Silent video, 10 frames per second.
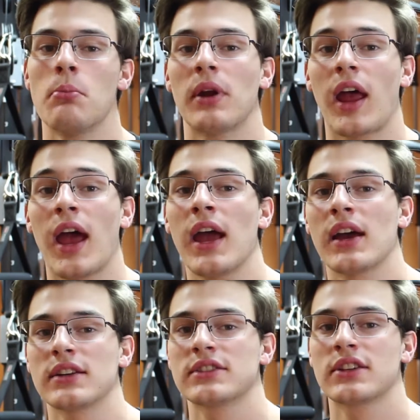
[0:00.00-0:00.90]
but
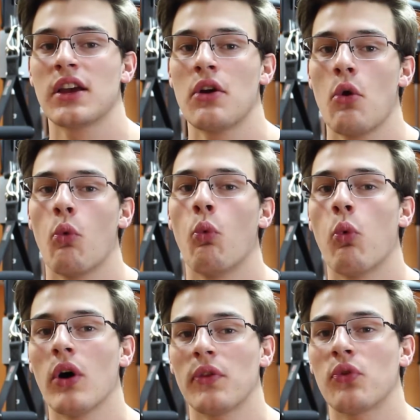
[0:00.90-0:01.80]
ask
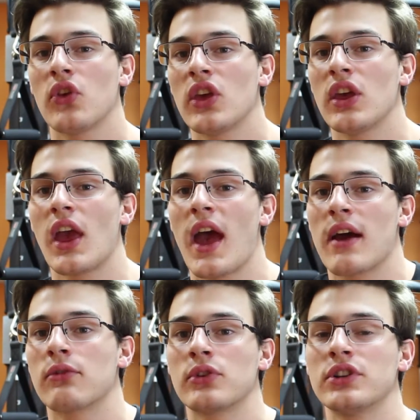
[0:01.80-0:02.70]
what the
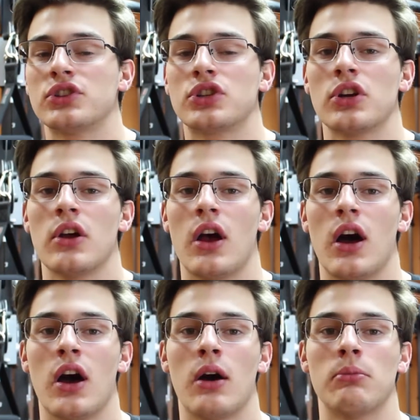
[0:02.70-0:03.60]
average
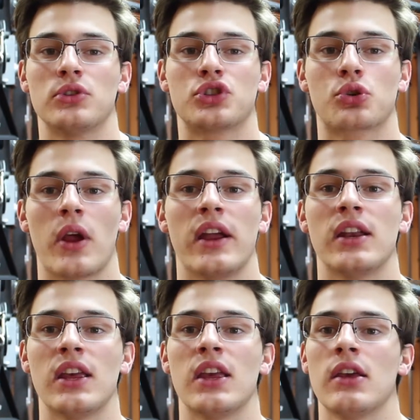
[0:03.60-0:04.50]
um,
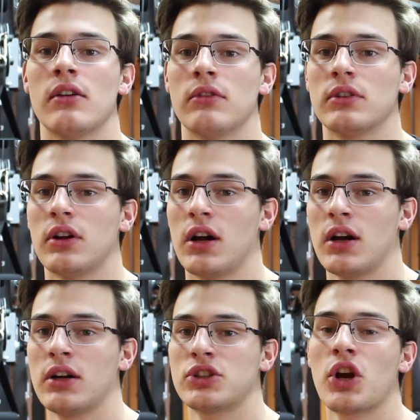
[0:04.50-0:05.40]
trainee
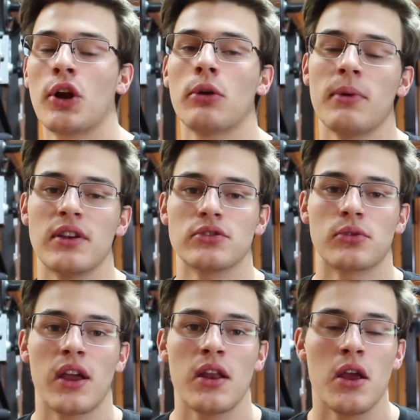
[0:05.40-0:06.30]
uh, term is,
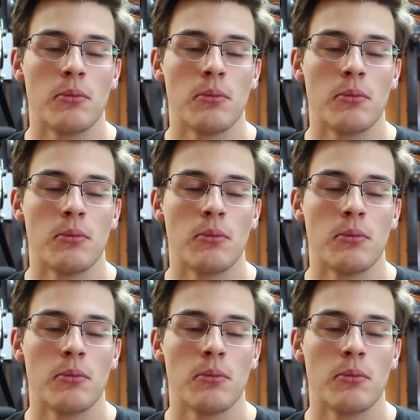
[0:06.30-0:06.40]
right?